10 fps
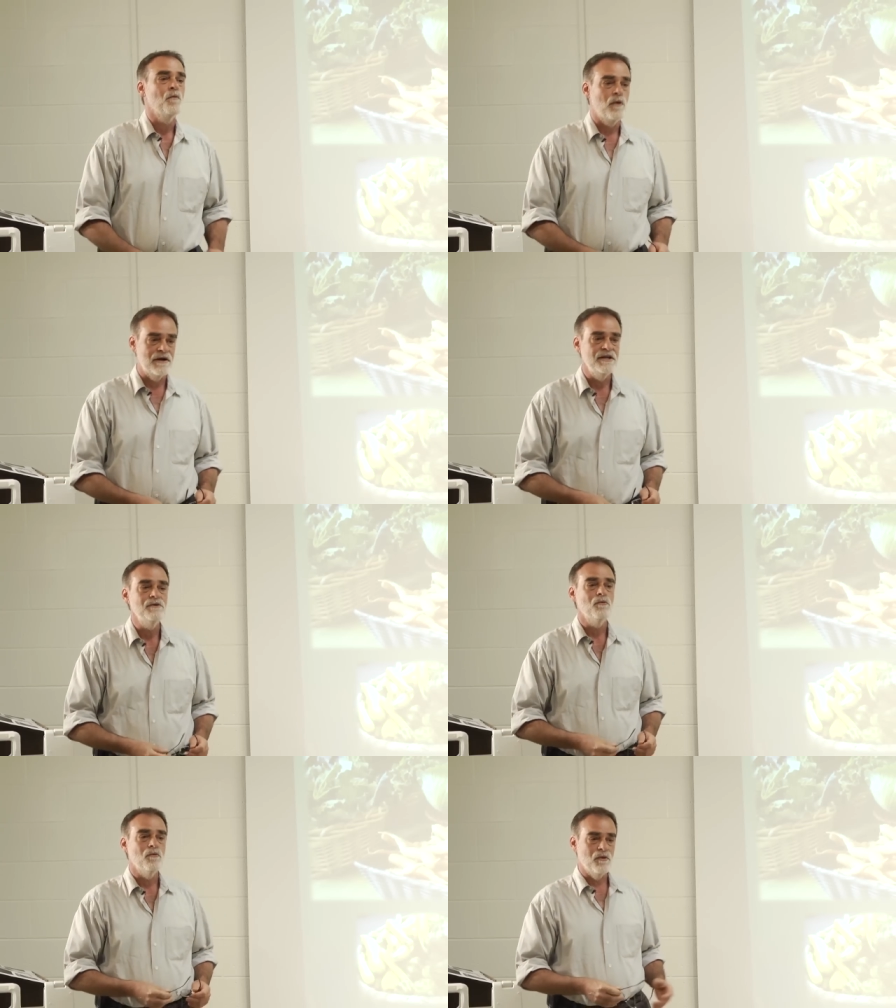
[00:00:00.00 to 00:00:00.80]
Where do
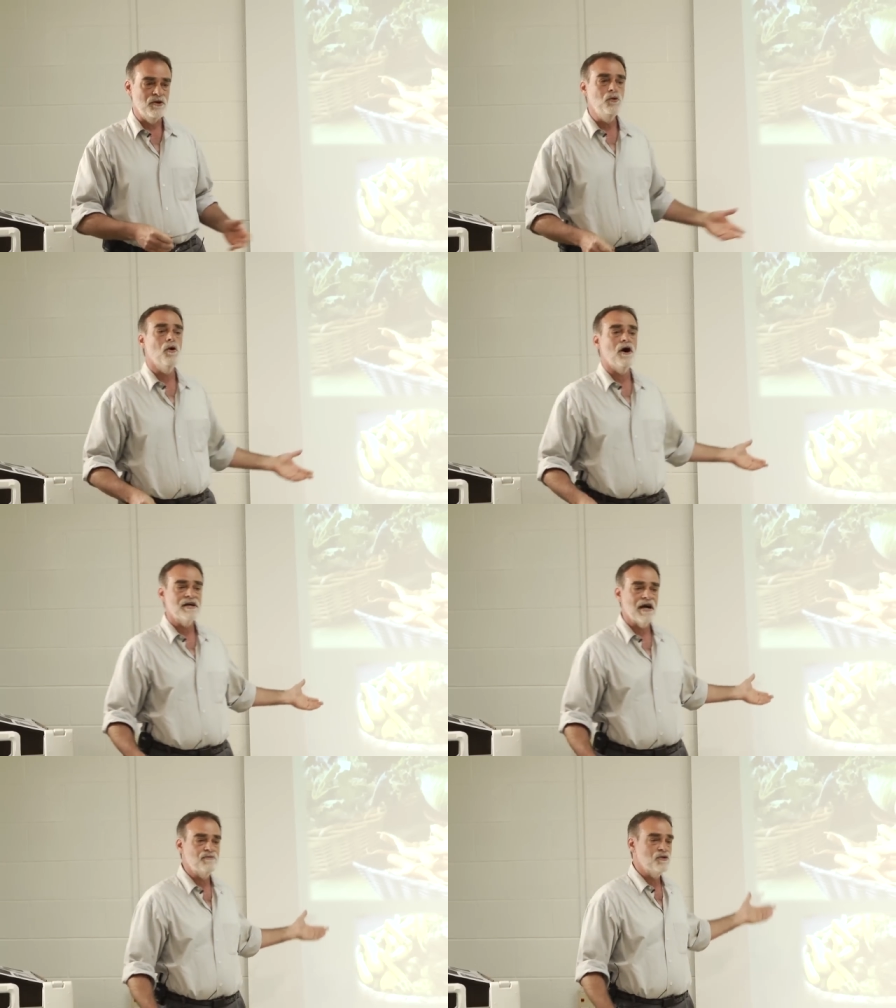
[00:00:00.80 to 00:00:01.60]
you, when you
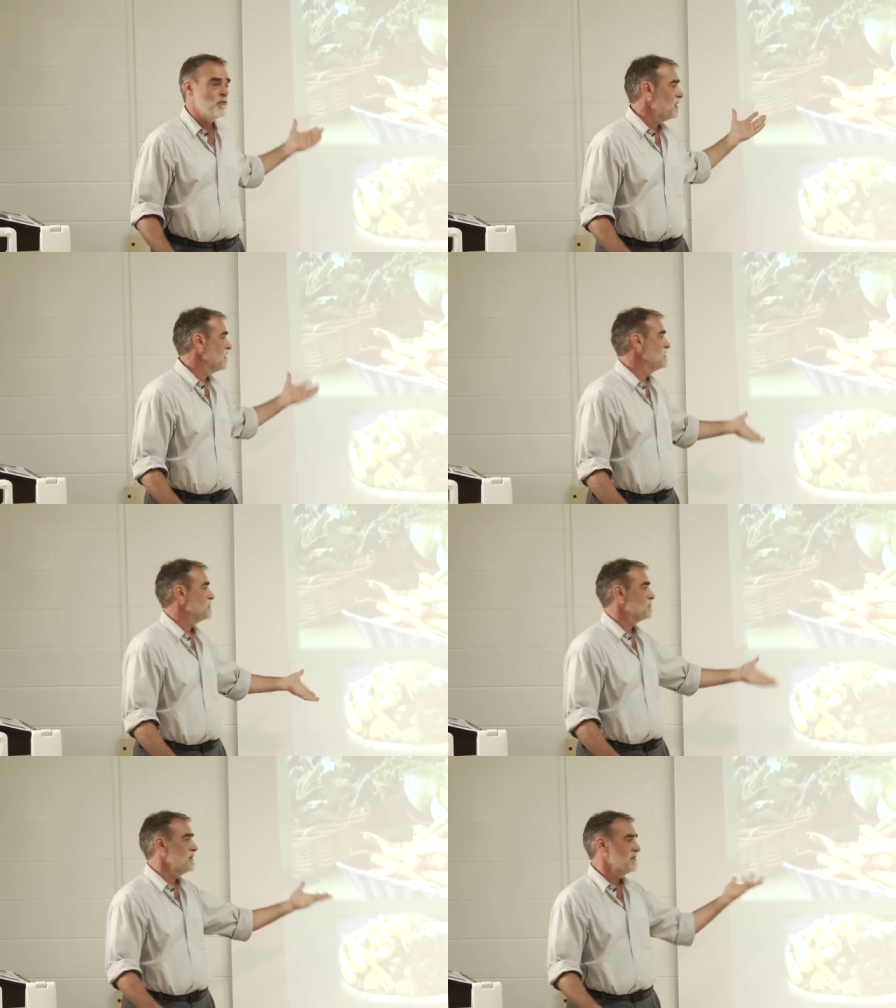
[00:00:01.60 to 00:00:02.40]
walk up to one of
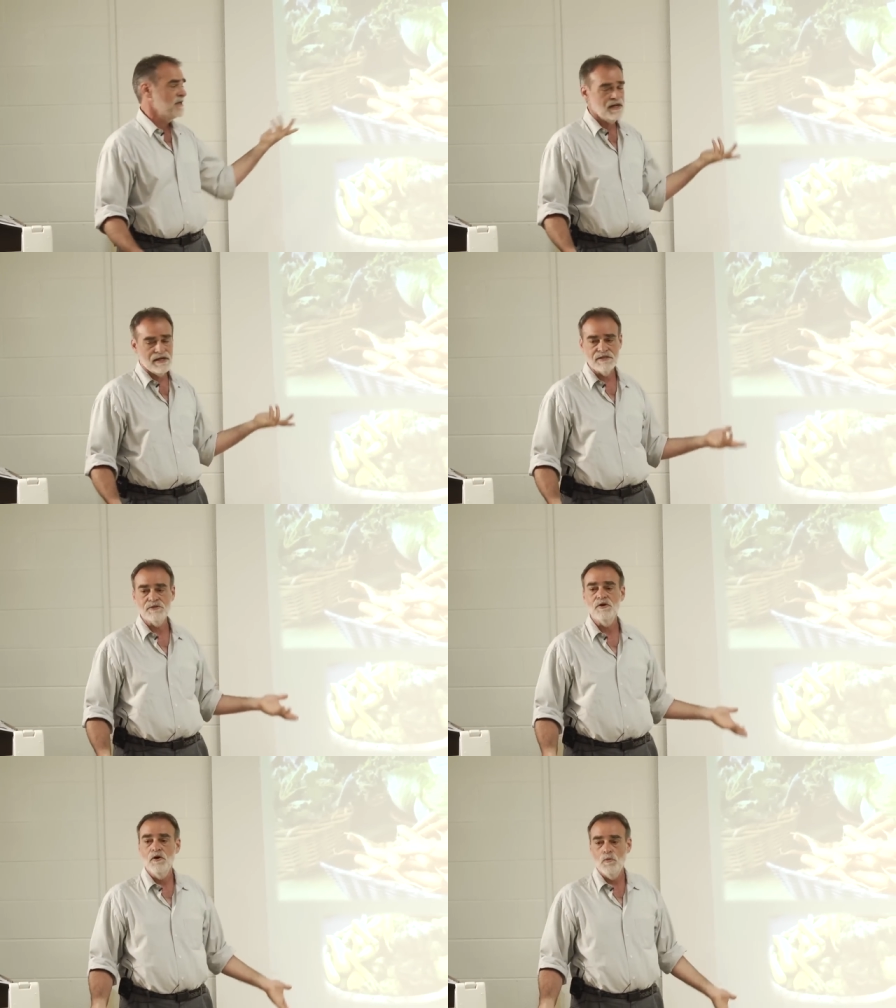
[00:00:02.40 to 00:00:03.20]
these three
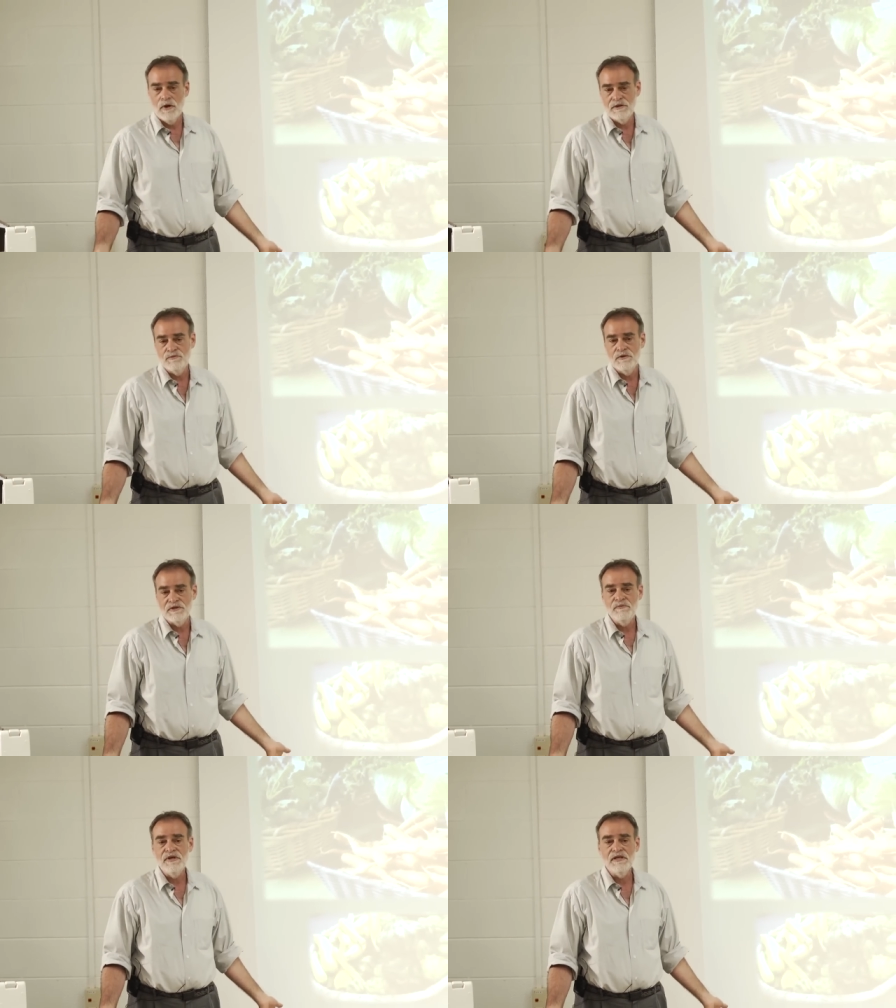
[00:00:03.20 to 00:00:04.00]
things, what is
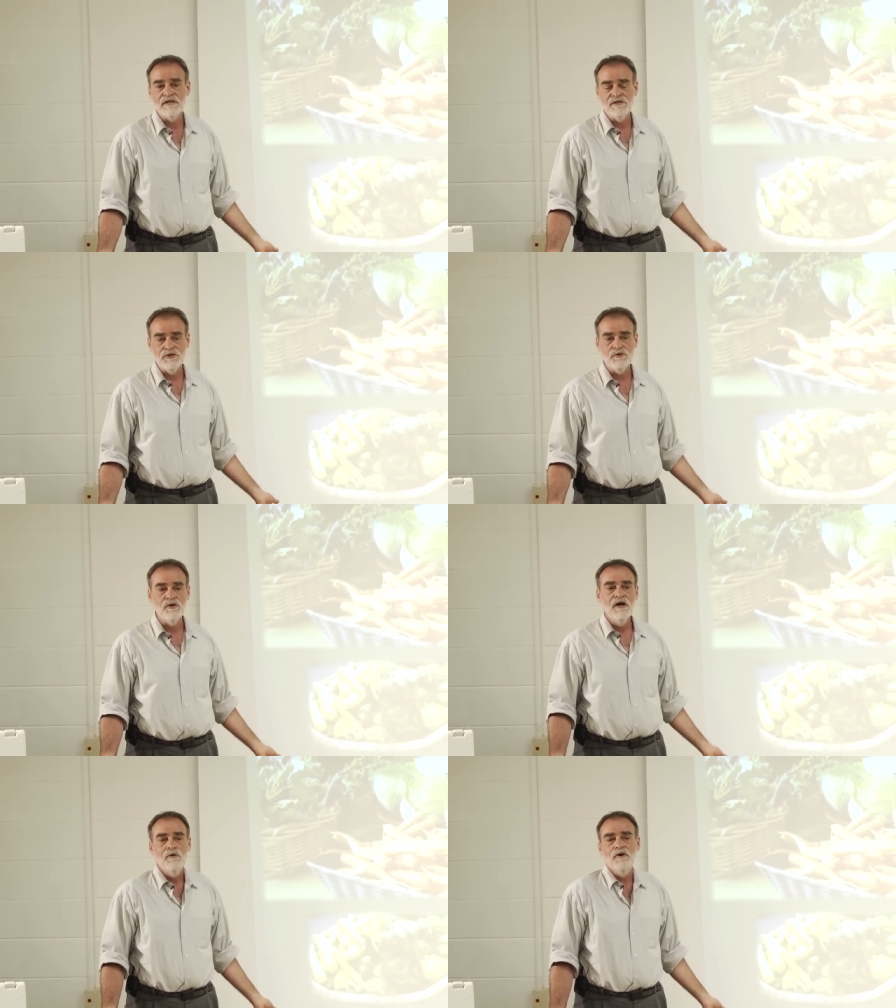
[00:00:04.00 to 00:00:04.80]
most appealing to you?